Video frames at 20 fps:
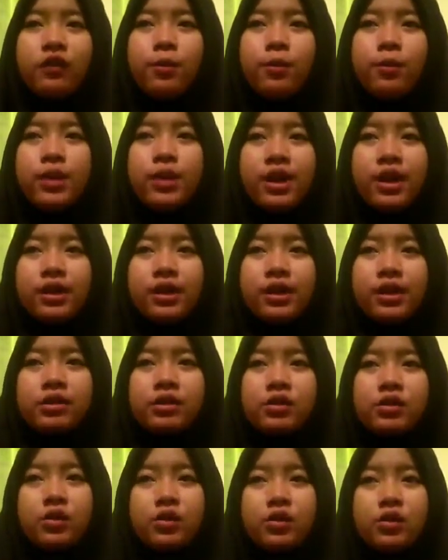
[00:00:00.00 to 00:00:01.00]
being
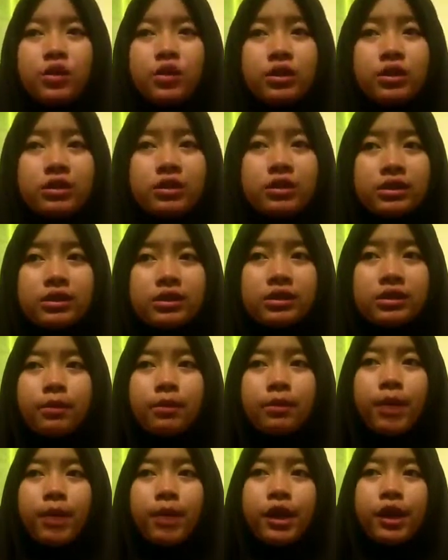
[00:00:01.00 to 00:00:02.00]
scolded
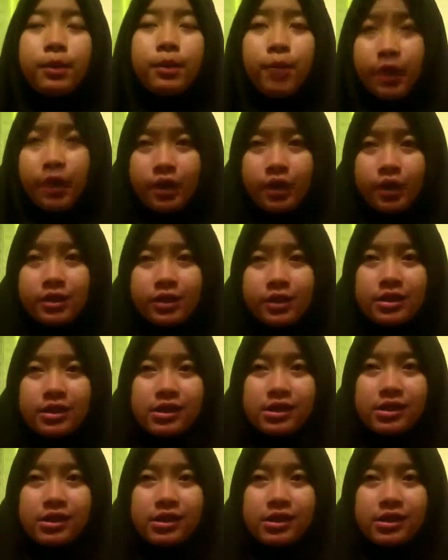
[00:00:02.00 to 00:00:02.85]
by my parents.